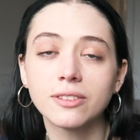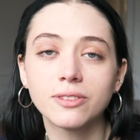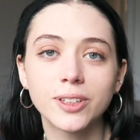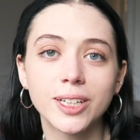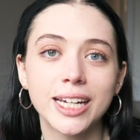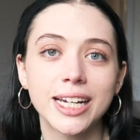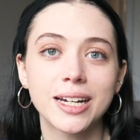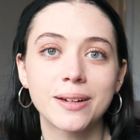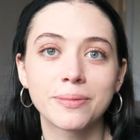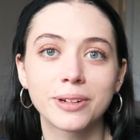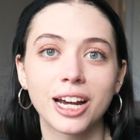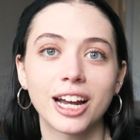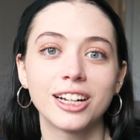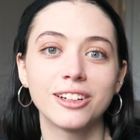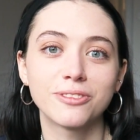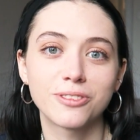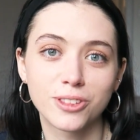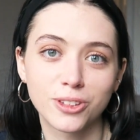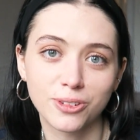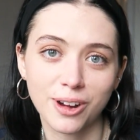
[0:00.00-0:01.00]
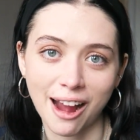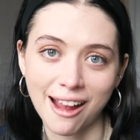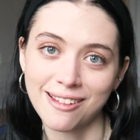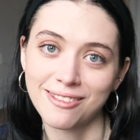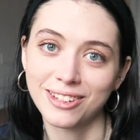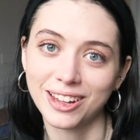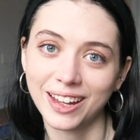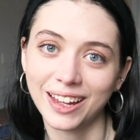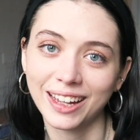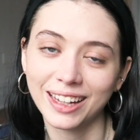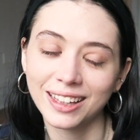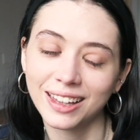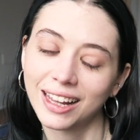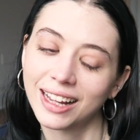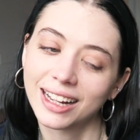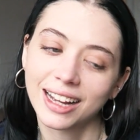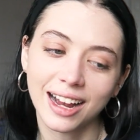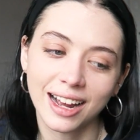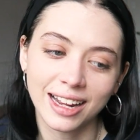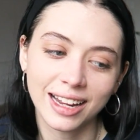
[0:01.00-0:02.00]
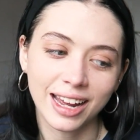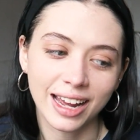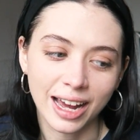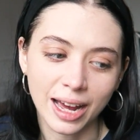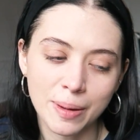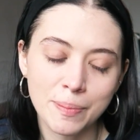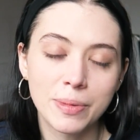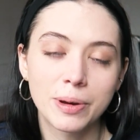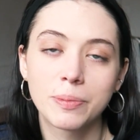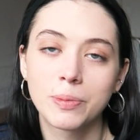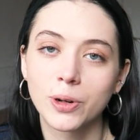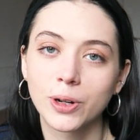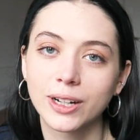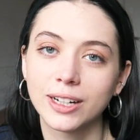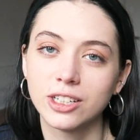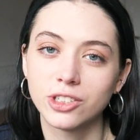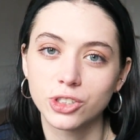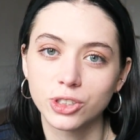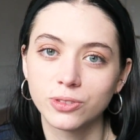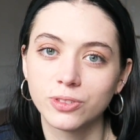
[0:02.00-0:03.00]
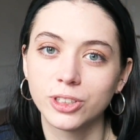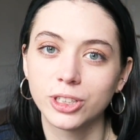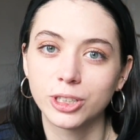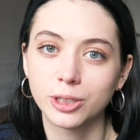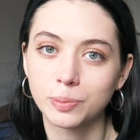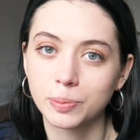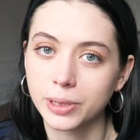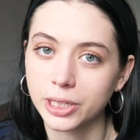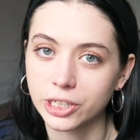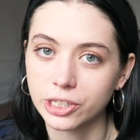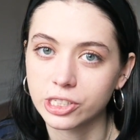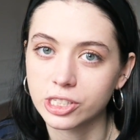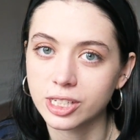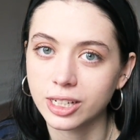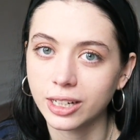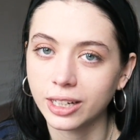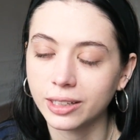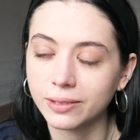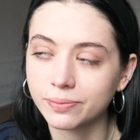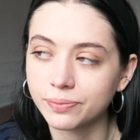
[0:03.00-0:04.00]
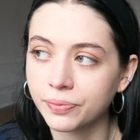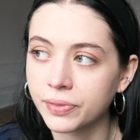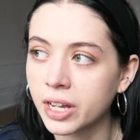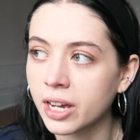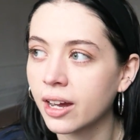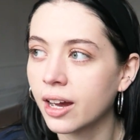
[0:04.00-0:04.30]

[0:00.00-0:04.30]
I feel like I'm kind of thriving. Like I am a more introverted person.